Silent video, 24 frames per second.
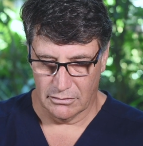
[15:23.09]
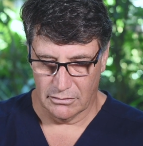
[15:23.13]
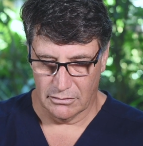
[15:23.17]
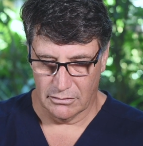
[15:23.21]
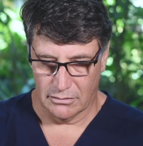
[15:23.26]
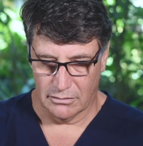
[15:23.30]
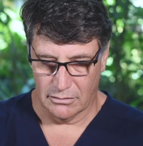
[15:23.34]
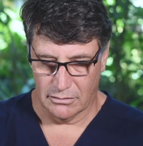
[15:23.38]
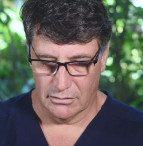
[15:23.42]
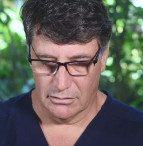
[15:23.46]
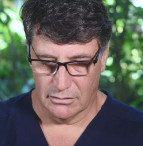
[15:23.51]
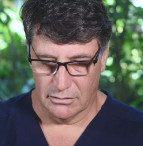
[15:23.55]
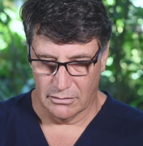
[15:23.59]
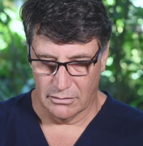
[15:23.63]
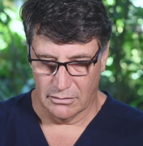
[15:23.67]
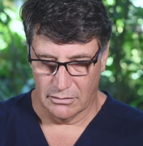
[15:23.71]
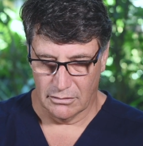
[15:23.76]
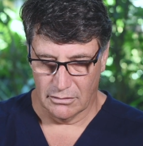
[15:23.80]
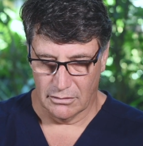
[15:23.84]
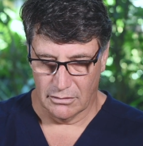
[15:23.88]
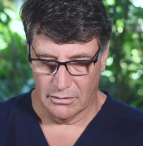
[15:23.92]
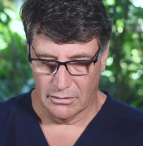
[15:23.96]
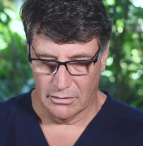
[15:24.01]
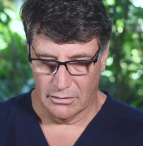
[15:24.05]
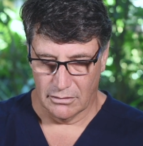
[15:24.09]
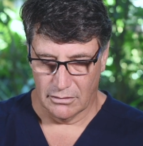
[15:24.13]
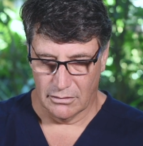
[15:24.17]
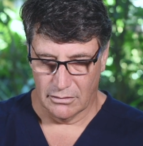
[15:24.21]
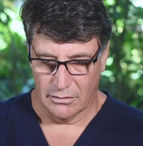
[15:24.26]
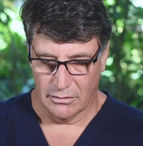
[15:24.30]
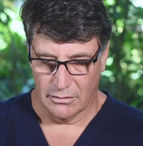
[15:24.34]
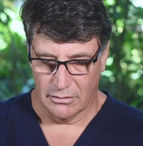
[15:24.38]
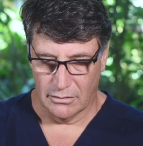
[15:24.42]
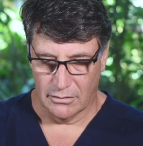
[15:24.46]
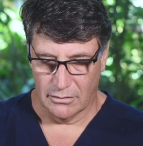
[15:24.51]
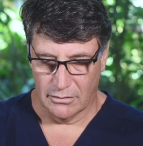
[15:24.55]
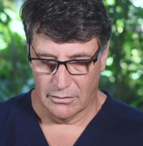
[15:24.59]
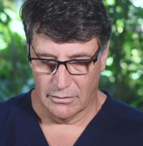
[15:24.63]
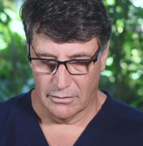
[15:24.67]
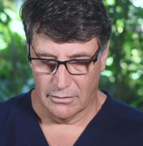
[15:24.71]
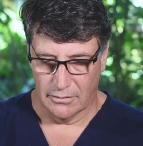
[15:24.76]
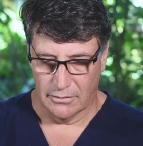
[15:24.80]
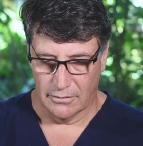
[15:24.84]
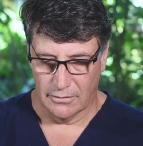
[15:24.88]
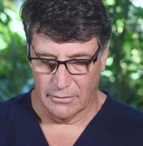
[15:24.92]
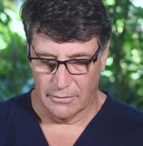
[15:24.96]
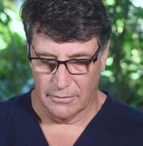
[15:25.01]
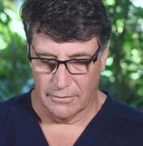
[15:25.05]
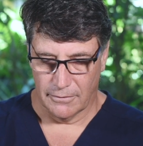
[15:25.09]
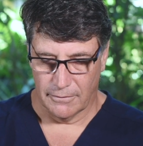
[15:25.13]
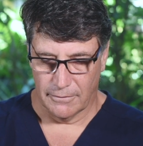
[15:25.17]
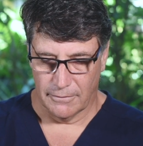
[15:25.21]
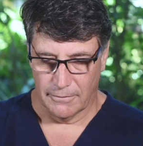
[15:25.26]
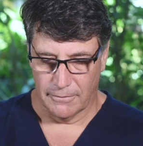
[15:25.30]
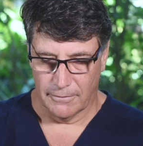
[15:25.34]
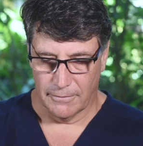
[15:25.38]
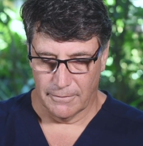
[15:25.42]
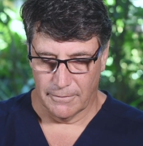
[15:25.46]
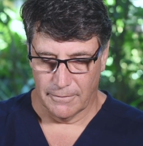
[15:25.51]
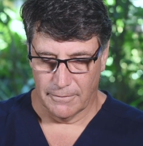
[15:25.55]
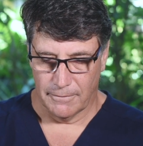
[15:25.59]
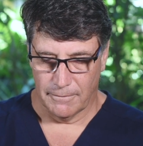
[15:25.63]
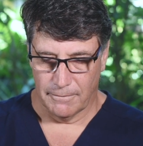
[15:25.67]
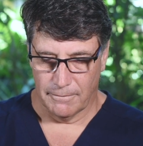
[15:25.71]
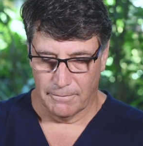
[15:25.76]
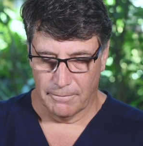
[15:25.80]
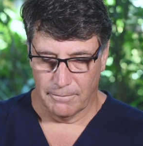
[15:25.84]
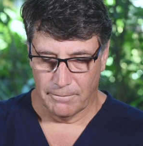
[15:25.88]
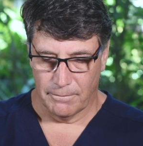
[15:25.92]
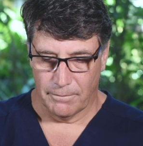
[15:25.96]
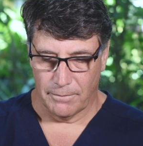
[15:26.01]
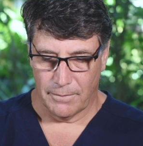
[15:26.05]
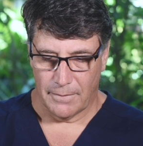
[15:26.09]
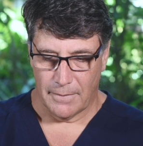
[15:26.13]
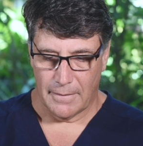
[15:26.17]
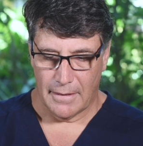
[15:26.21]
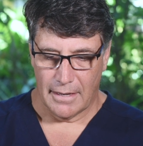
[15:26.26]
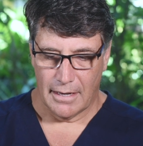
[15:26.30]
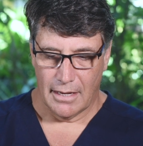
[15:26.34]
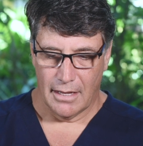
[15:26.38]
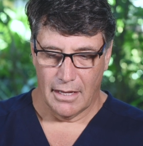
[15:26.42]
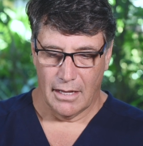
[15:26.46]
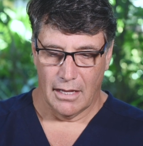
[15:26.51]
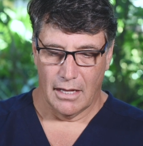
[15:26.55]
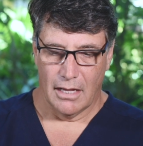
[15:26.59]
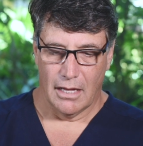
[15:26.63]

No one is speaking in this clip.